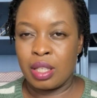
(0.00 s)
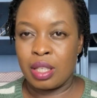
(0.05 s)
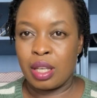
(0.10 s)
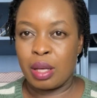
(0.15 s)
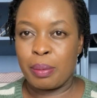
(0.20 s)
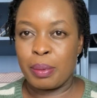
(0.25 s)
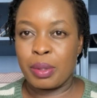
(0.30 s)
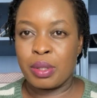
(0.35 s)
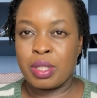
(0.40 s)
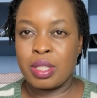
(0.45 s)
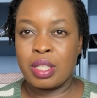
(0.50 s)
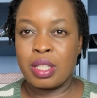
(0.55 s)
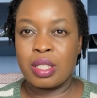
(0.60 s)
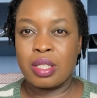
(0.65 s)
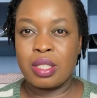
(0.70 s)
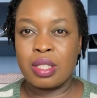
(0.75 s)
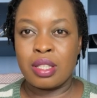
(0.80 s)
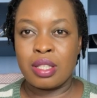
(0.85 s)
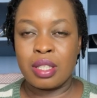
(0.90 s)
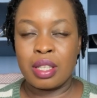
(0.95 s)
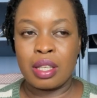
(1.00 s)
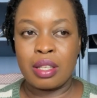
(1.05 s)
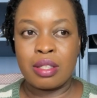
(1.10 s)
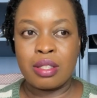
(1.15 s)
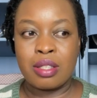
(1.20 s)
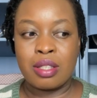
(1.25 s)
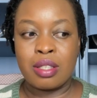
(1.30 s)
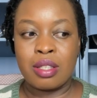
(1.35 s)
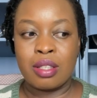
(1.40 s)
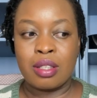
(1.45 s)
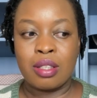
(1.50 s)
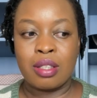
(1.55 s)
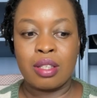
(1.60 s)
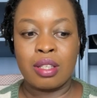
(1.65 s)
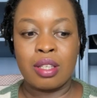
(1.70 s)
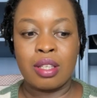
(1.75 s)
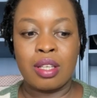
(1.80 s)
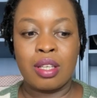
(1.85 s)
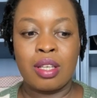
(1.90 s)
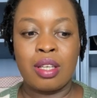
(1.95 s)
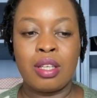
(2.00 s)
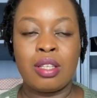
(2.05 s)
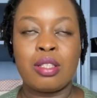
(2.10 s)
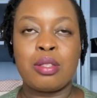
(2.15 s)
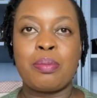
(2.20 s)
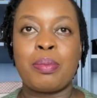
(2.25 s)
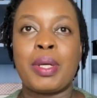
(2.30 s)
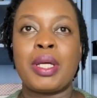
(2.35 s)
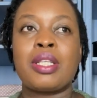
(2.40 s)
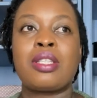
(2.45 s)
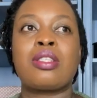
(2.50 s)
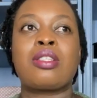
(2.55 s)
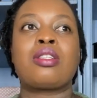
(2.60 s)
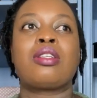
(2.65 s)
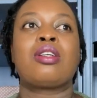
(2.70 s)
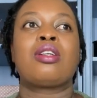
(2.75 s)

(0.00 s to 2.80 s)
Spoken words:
about 66-inch bust.